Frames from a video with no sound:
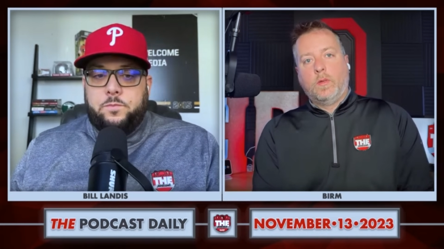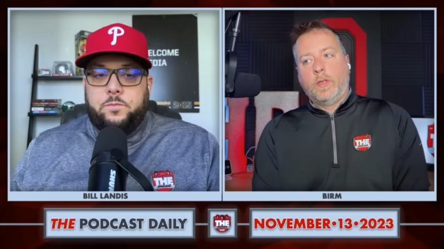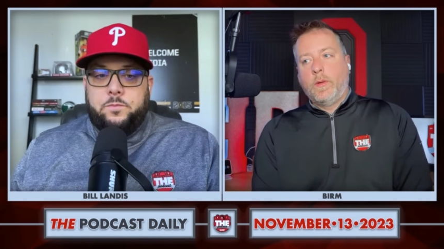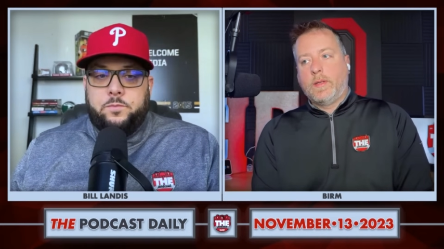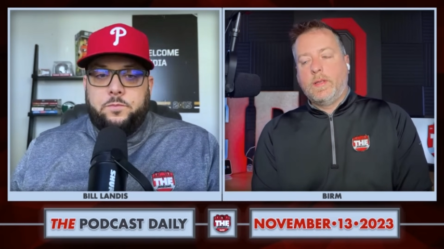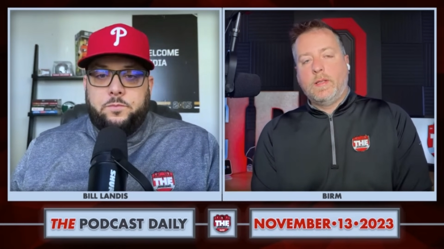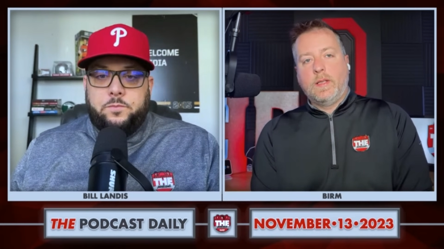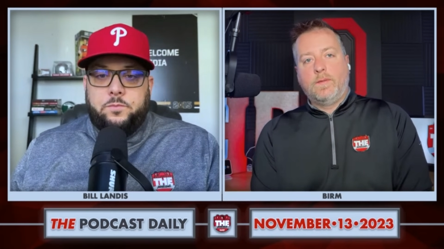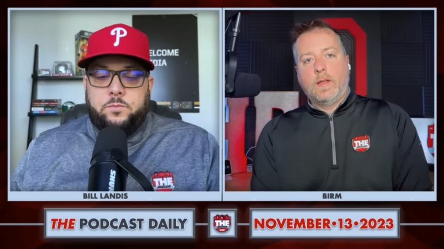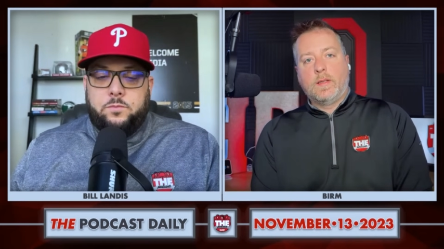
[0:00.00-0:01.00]
Speaker 1: USC's
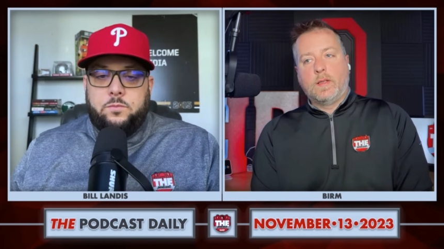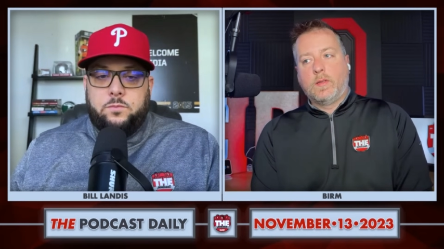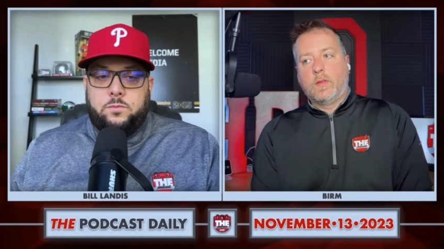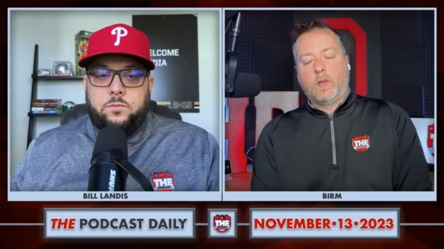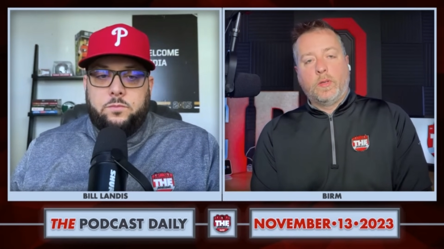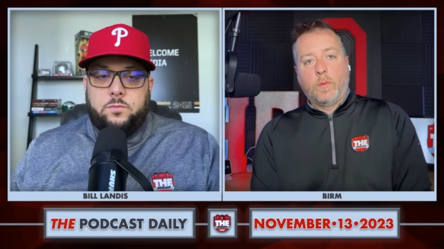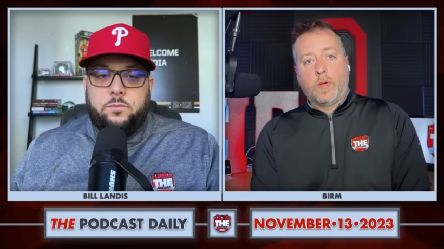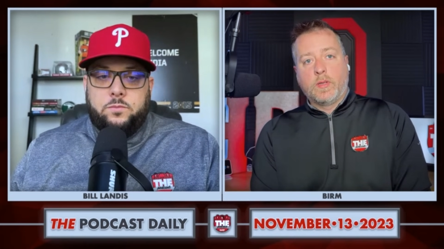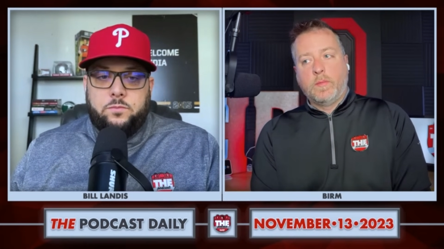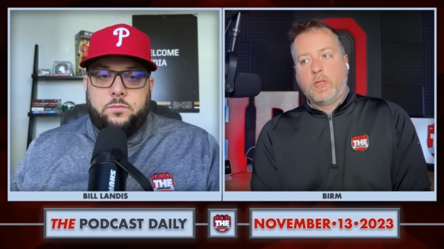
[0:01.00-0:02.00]
defense. That's certainly
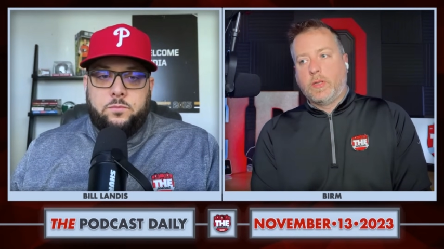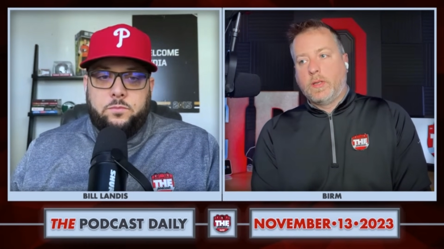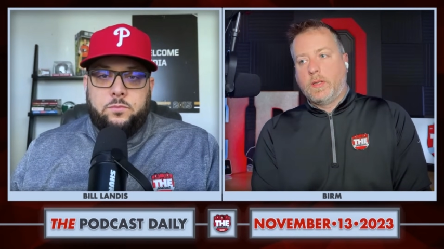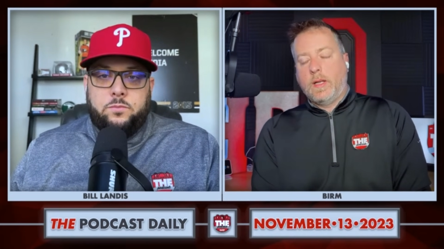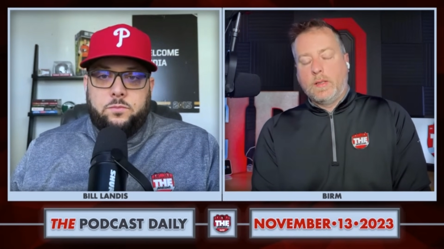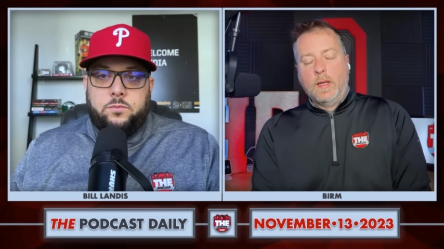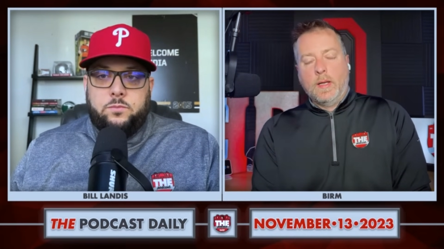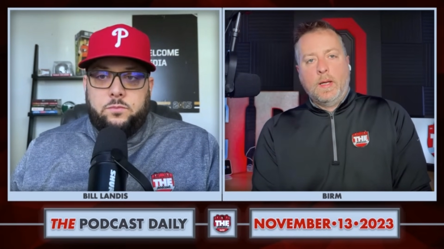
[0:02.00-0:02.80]
worse than Michigan State's.